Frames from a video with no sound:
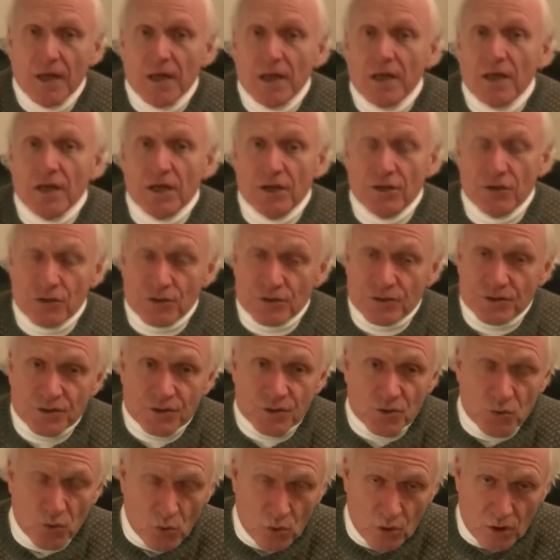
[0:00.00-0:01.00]
in your
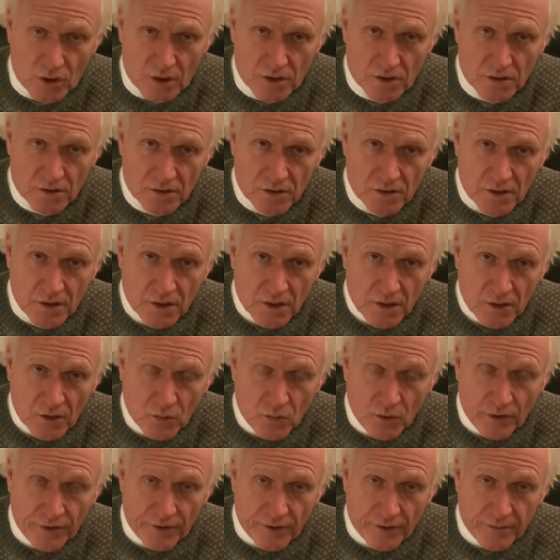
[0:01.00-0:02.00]
store,
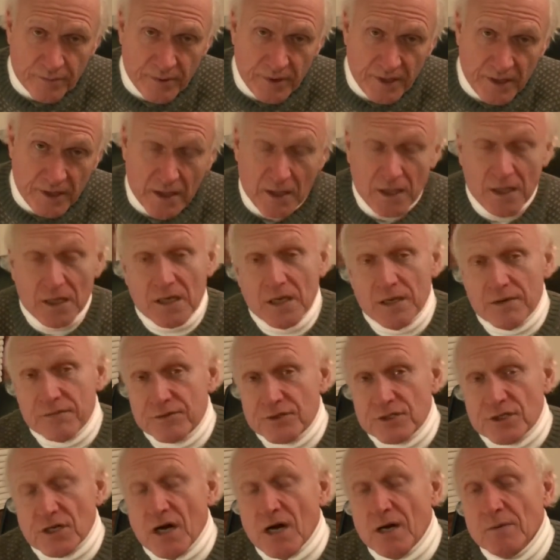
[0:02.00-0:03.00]
whether it be a gift
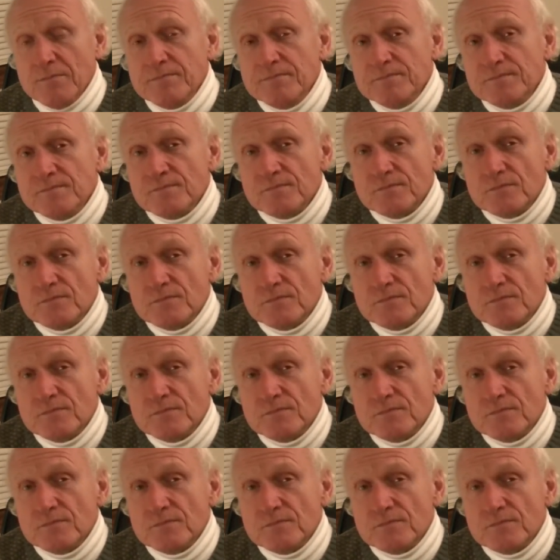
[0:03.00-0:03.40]
shop,